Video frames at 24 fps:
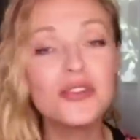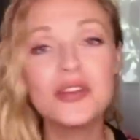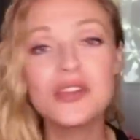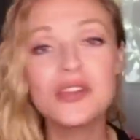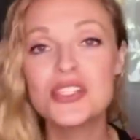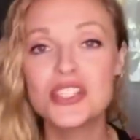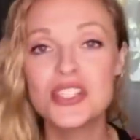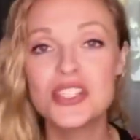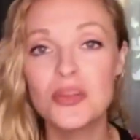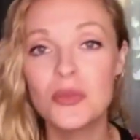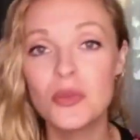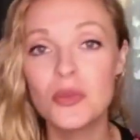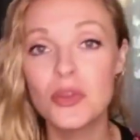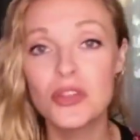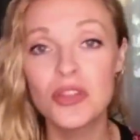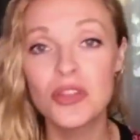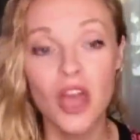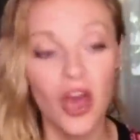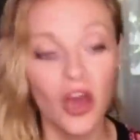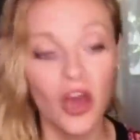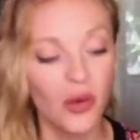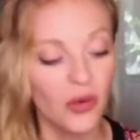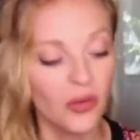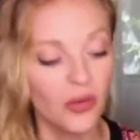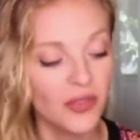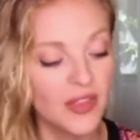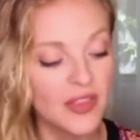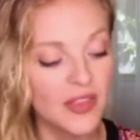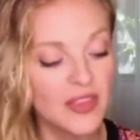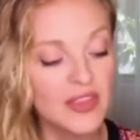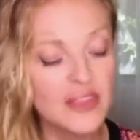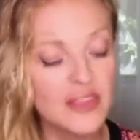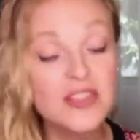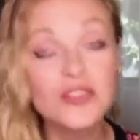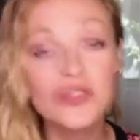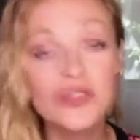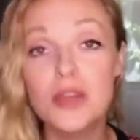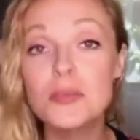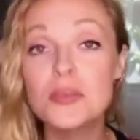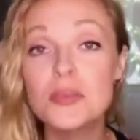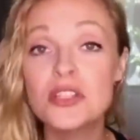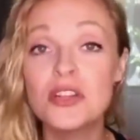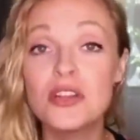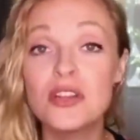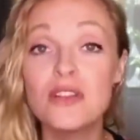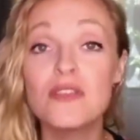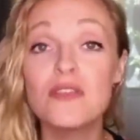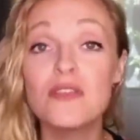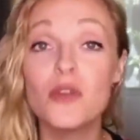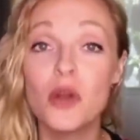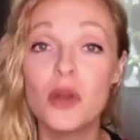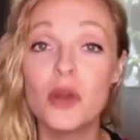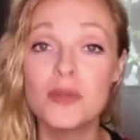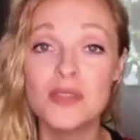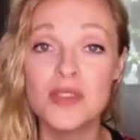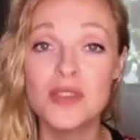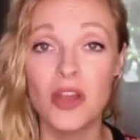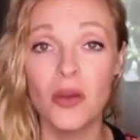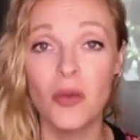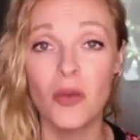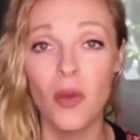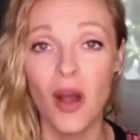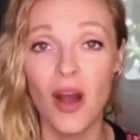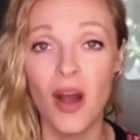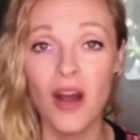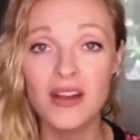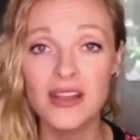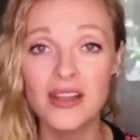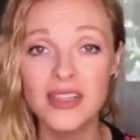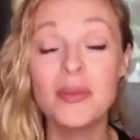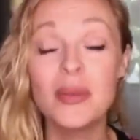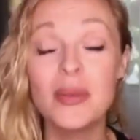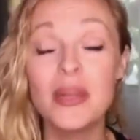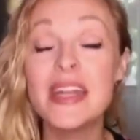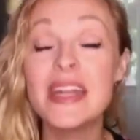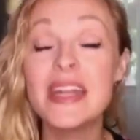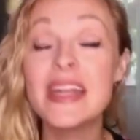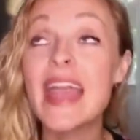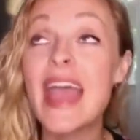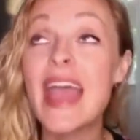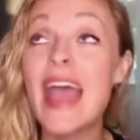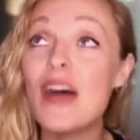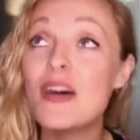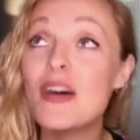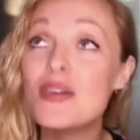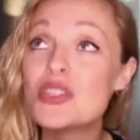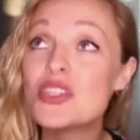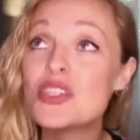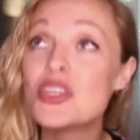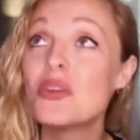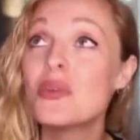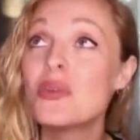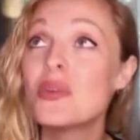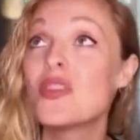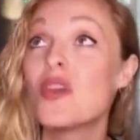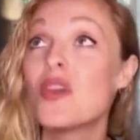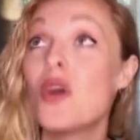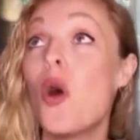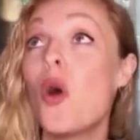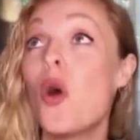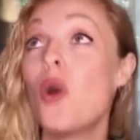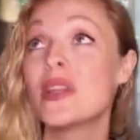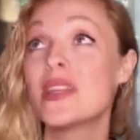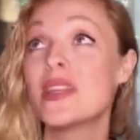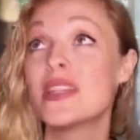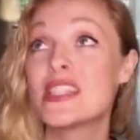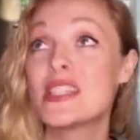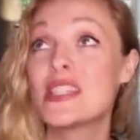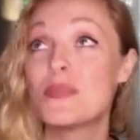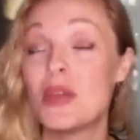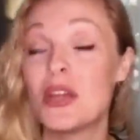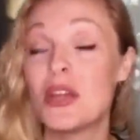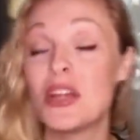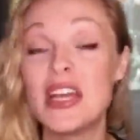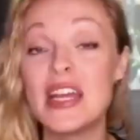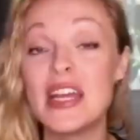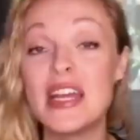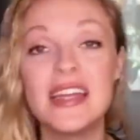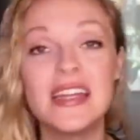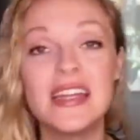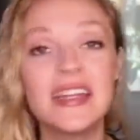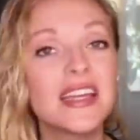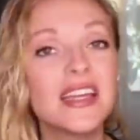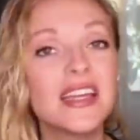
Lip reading: screen comes on and I'm there affirming LGBTQ people.